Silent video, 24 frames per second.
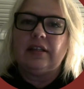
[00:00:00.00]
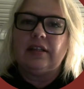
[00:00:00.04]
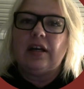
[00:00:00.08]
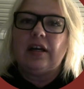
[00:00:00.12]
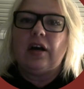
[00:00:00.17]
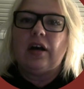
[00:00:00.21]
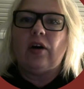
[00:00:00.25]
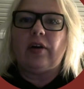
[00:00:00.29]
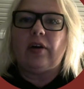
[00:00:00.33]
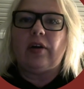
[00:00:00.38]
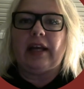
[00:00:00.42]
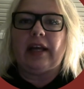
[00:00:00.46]

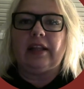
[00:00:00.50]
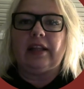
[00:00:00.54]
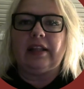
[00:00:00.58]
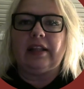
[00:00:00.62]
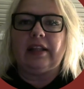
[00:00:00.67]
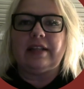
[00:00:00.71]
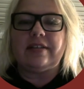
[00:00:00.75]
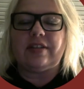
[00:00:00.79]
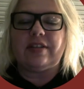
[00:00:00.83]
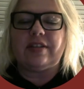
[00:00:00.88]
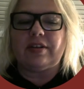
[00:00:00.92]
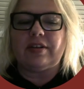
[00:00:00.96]
Okay,
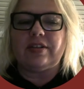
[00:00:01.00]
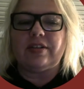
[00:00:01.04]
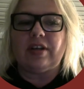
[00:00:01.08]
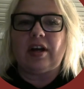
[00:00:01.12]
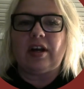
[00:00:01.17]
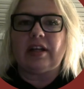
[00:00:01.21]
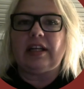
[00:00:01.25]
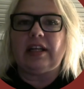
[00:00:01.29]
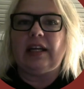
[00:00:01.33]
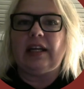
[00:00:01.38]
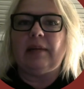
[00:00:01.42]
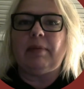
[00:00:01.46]
let's start
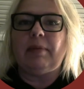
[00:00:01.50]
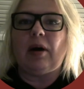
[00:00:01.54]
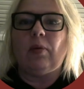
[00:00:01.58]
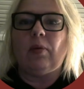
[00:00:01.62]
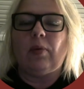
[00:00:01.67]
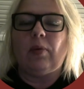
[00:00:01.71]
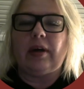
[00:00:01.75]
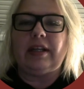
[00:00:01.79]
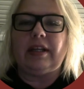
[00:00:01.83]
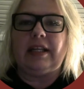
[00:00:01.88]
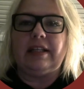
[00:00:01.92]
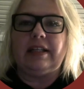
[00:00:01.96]
talking about
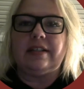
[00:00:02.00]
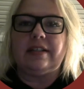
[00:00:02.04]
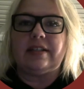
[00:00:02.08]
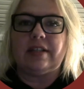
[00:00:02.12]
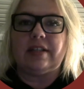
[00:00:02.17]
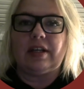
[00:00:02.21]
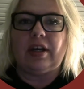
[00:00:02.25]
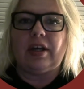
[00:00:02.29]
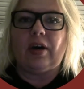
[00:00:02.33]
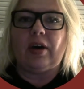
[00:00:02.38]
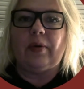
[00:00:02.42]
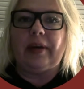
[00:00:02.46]
what needs to
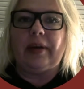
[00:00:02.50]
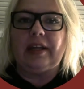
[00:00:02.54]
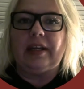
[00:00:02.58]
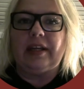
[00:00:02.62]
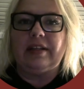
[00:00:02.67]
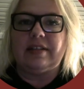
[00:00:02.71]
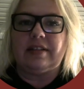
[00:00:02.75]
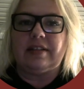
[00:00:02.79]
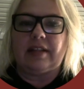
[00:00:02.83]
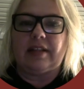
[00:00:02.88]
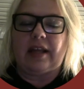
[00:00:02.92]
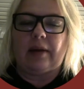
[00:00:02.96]
go
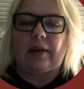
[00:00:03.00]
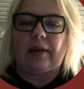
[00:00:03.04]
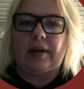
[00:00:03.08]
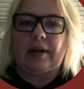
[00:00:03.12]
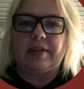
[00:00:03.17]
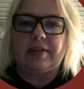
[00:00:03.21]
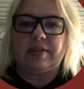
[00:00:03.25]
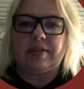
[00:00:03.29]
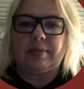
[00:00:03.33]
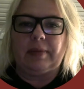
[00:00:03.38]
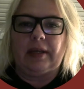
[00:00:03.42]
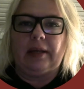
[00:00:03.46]
into that
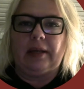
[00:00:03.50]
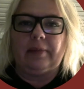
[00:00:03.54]
recipe.